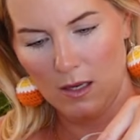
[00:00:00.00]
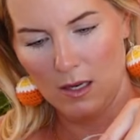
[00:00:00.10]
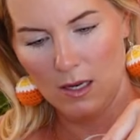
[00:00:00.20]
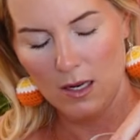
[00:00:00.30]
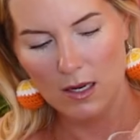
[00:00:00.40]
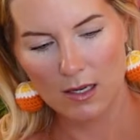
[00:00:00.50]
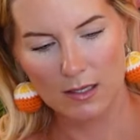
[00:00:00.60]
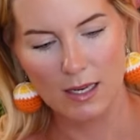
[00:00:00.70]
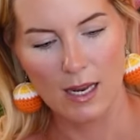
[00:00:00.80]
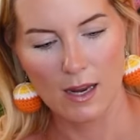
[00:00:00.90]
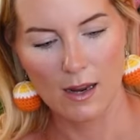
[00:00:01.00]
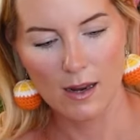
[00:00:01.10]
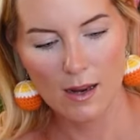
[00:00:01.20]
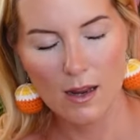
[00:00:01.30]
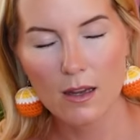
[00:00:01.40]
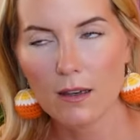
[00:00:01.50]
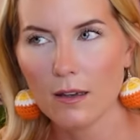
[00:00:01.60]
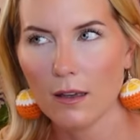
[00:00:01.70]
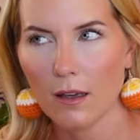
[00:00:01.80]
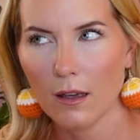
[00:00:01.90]
He is a
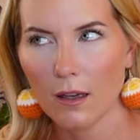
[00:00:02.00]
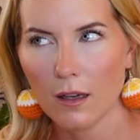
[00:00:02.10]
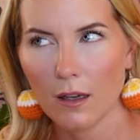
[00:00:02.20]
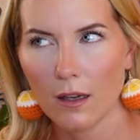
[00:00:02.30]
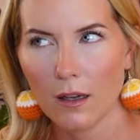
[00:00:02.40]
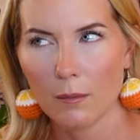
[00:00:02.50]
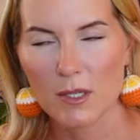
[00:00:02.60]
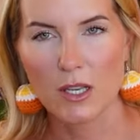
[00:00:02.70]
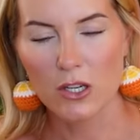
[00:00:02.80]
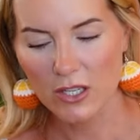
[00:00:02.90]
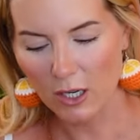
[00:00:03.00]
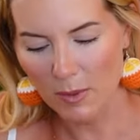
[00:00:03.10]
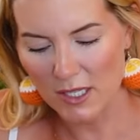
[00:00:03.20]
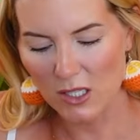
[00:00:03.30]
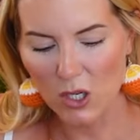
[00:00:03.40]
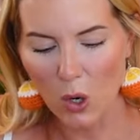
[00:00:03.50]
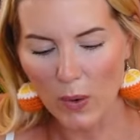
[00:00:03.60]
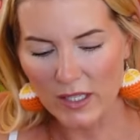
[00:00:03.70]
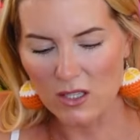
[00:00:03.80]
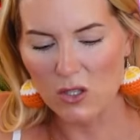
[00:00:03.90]
massage therapist
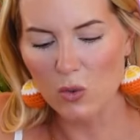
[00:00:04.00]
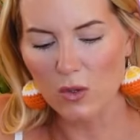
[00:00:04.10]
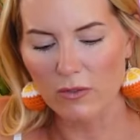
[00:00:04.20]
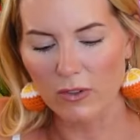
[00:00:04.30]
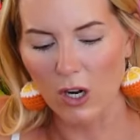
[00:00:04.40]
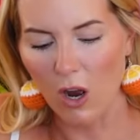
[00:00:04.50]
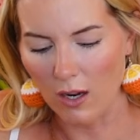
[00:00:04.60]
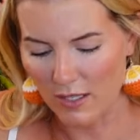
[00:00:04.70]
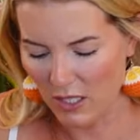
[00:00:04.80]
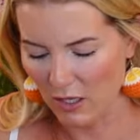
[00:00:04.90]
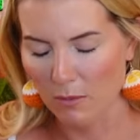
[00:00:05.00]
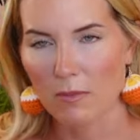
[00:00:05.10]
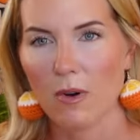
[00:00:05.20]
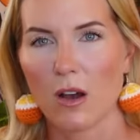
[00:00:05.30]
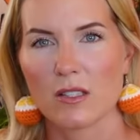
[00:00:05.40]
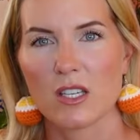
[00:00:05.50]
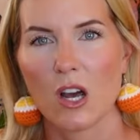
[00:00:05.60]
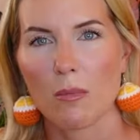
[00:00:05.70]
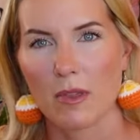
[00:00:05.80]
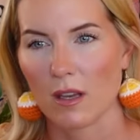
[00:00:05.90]
going to school for
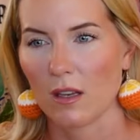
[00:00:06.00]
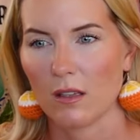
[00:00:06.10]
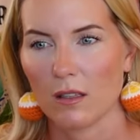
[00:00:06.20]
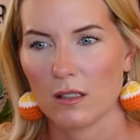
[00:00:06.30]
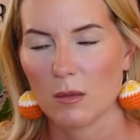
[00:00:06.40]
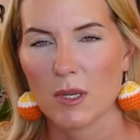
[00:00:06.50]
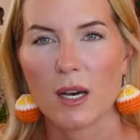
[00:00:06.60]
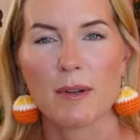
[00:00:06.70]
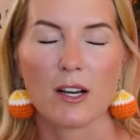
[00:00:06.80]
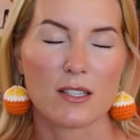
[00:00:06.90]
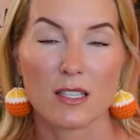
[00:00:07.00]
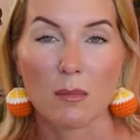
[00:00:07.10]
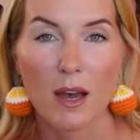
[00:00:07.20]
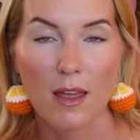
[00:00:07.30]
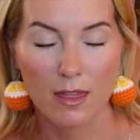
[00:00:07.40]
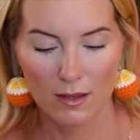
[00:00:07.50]
osteopathy to become an osteopath.